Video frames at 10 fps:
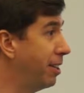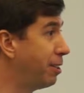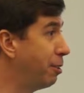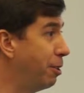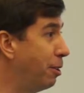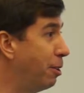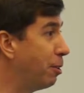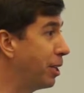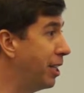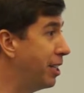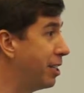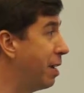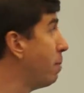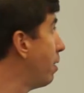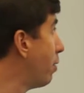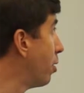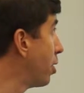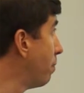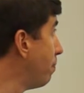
And so you only need the 10-minute version.